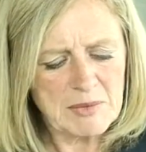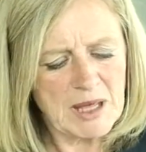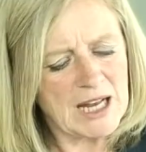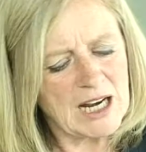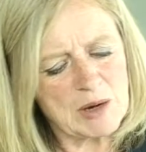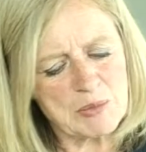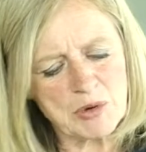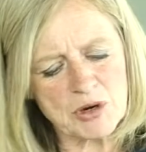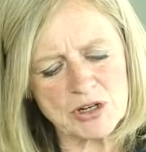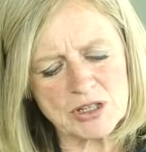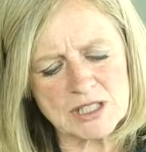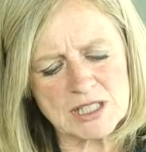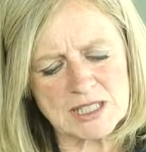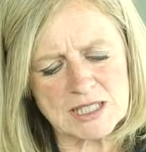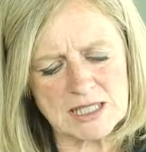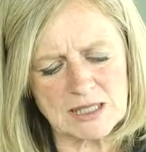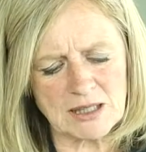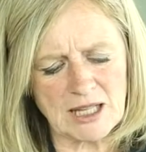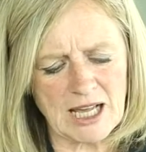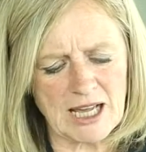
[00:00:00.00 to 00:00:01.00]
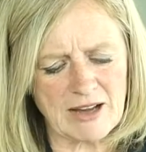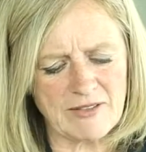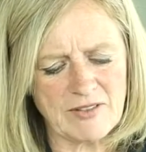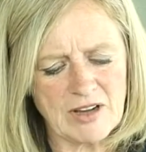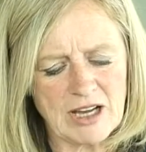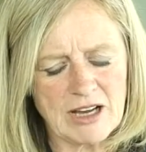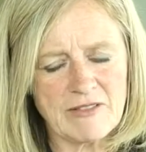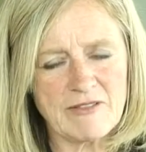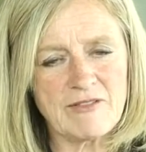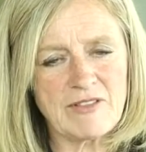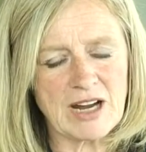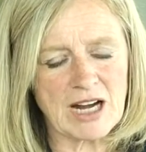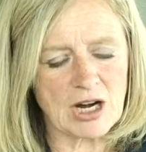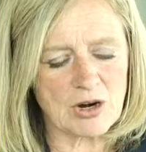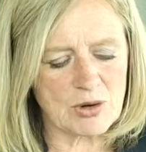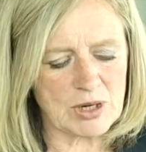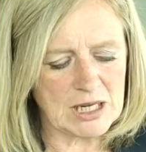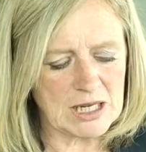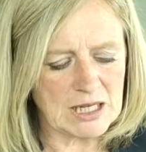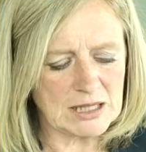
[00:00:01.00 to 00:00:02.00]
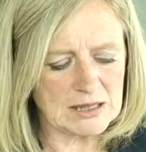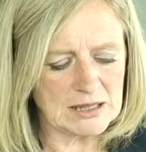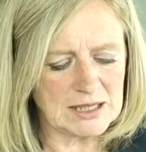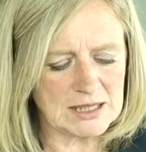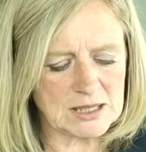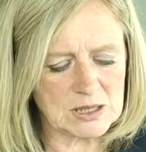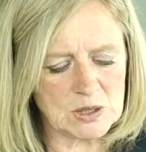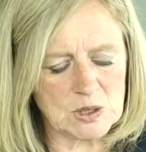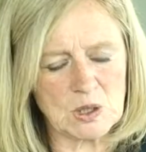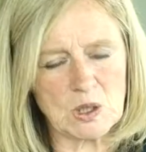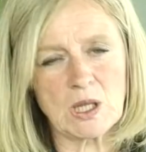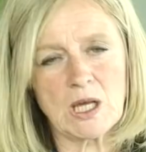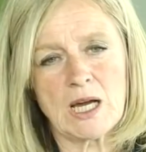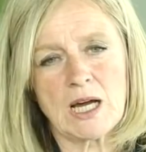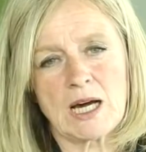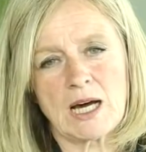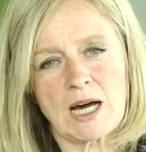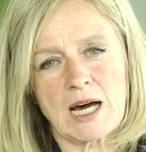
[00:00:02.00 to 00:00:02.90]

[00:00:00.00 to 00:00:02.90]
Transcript: and Albertans still have very little